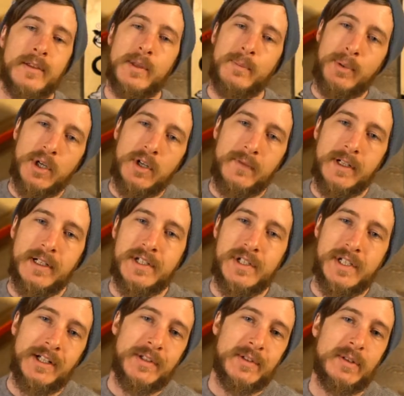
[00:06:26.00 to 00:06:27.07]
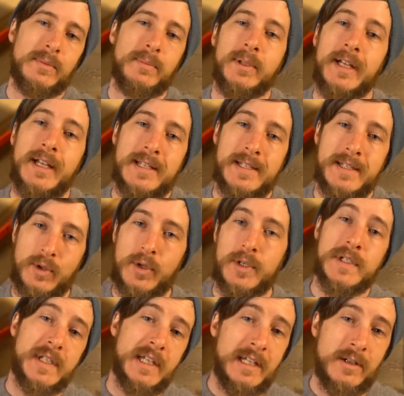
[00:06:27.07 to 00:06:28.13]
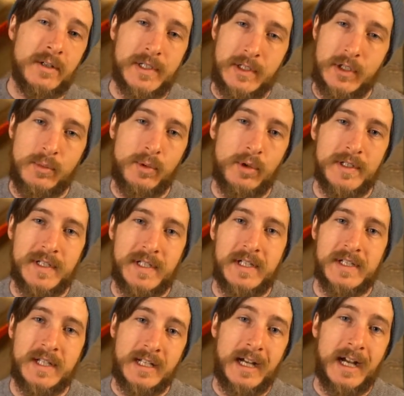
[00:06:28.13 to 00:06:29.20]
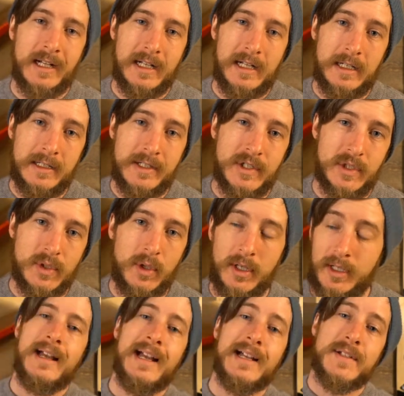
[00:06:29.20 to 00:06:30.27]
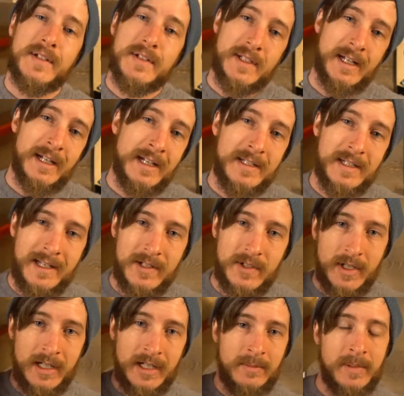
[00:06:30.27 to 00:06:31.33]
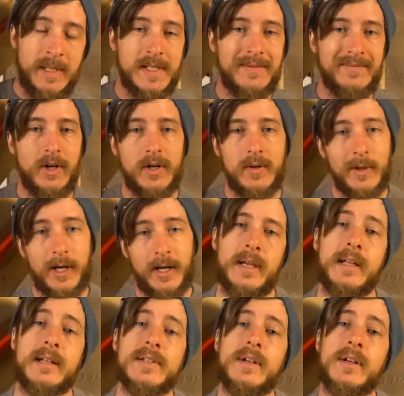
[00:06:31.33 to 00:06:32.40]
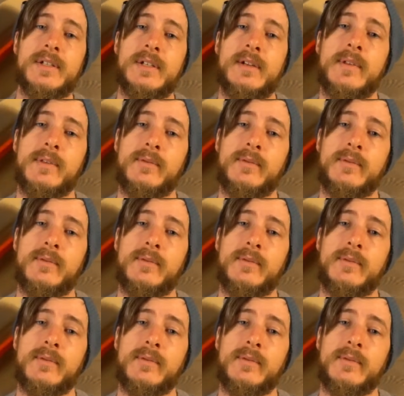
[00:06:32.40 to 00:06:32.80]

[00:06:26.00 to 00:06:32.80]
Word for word: the perfect shelter in place your ski or snowboard season got cut short exercise and training piece of hardware. And as long as you have a